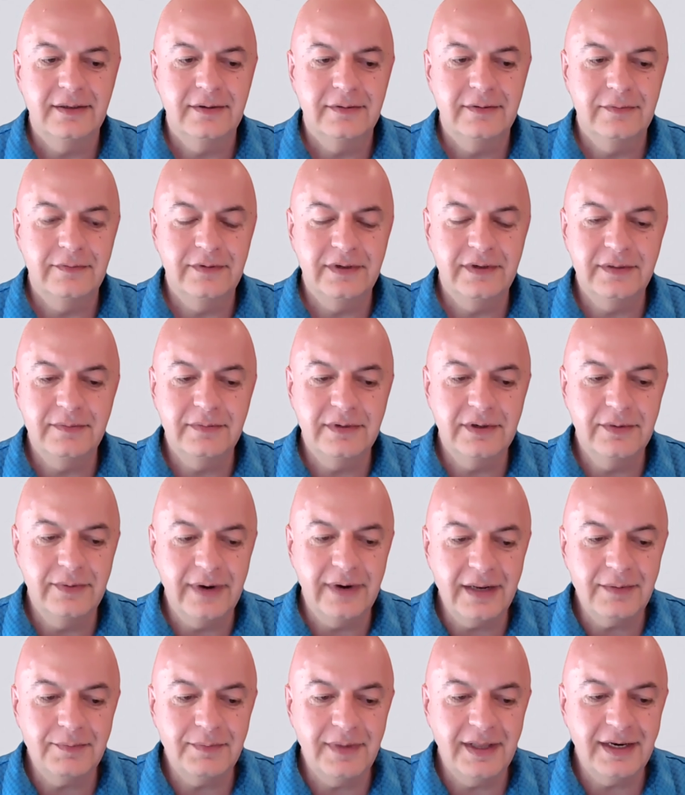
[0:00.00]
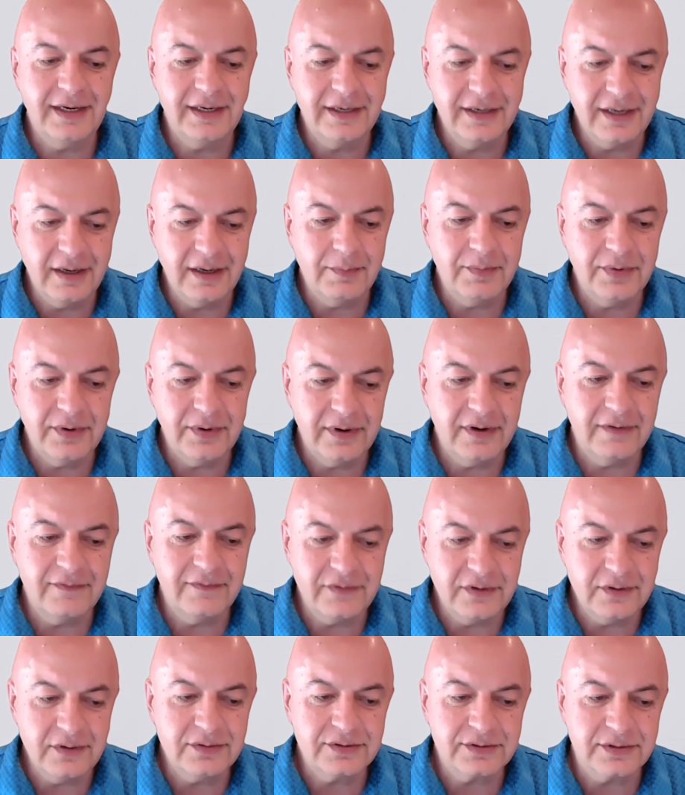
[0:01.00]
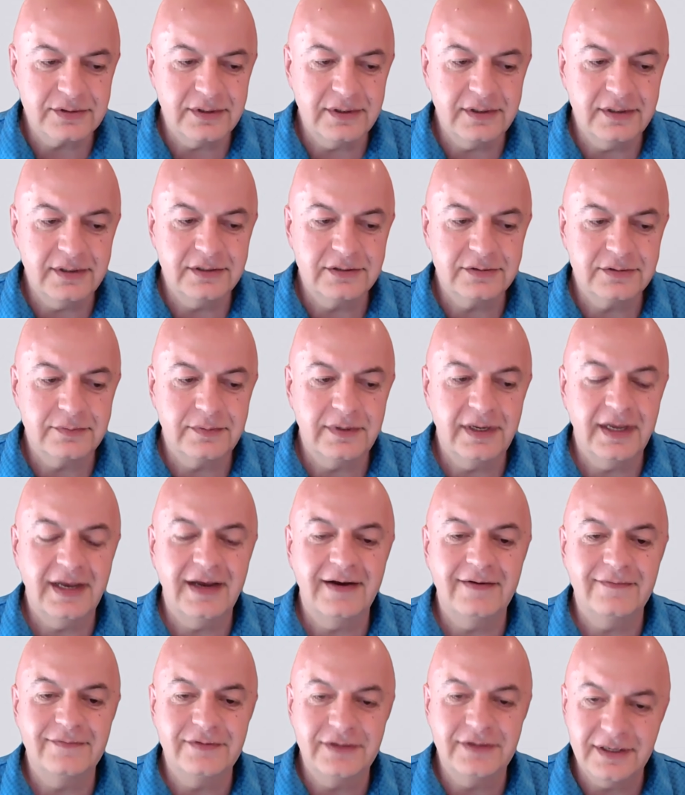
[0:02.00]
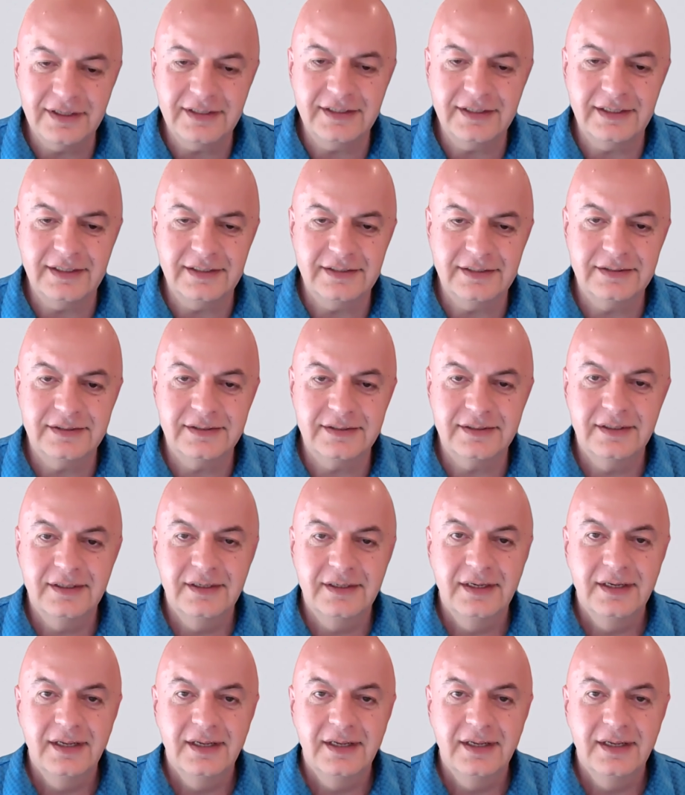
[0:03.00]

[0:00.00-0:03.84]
With great many number of users, we have done this.